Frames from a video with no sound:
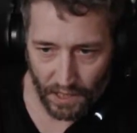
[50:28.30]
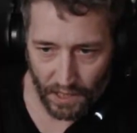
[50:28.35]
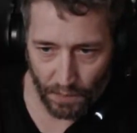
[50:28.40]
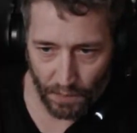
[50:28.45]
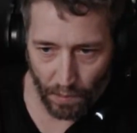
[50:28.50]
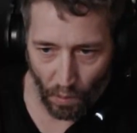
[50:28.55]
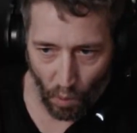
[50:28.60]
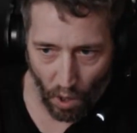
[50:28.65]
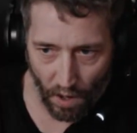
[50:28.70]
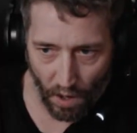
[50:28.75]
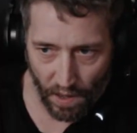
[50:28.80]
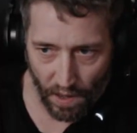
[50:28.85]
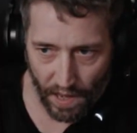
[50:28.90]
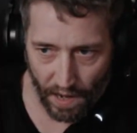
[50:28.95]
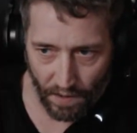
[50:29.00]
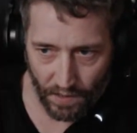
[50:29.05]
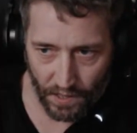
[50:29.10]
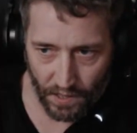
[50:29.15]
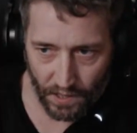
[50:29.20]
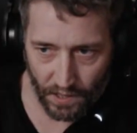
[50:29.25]
put water there
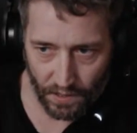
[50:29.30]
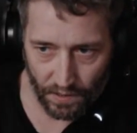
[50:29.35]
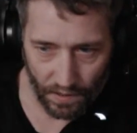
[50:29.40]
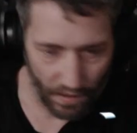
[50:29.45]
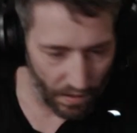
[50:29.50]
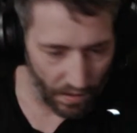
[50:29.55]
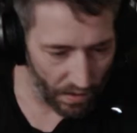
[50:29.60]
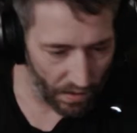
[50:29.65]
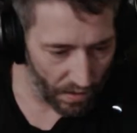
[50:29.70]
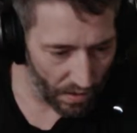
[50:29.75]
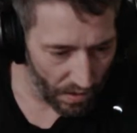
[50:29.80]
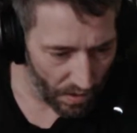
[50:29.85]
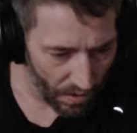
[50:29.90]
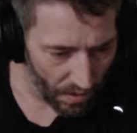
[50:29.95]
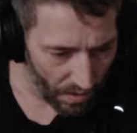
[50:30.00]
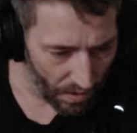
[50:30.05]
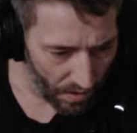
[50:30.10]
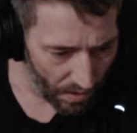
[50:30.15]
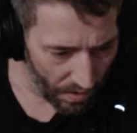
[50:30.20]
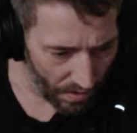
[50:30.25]
and just
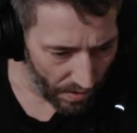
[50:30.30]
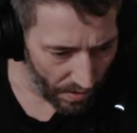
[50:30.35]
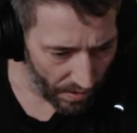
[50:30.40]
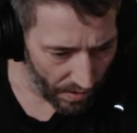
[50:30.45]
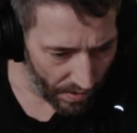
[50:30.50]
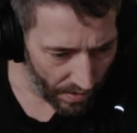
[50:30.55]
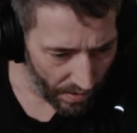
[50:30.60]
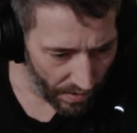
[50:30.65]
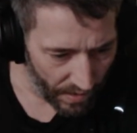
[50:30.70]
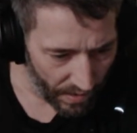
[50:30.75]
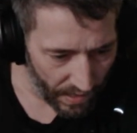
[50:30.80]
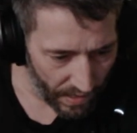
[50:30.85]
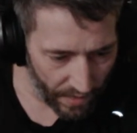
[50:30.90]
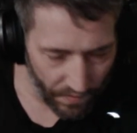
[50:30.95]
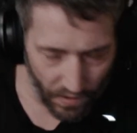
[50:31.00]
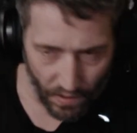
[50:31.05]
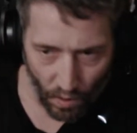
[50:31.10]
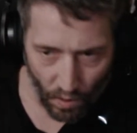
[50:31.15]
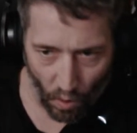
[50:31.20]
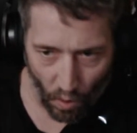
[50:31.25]
give you
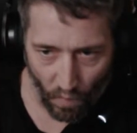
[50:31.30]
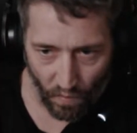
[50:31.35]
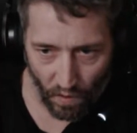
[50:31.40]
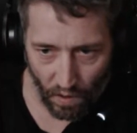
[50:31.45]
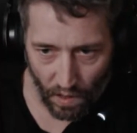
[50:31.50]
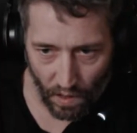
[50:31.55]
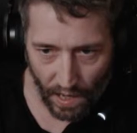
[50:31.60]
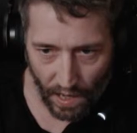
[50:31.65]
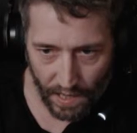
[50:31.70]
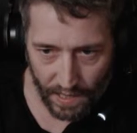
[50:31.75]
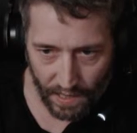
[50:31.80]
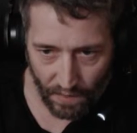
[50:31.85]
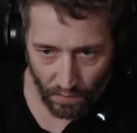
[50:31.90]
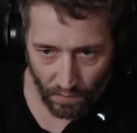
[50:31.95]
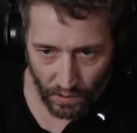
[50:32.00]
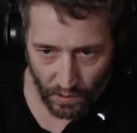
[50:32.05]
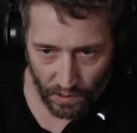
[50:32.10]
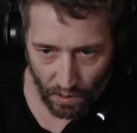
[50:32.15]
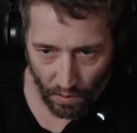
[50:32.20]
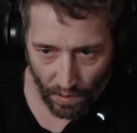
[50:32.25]
an overall idea of
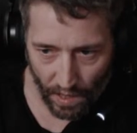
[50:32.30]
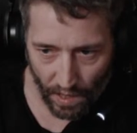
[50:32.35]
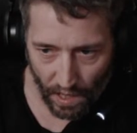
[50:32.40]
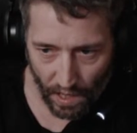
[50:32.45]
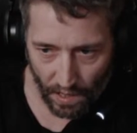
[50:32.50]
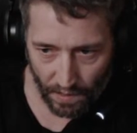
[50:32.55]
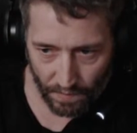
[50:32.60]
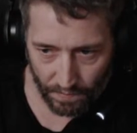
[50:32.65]
what's going on.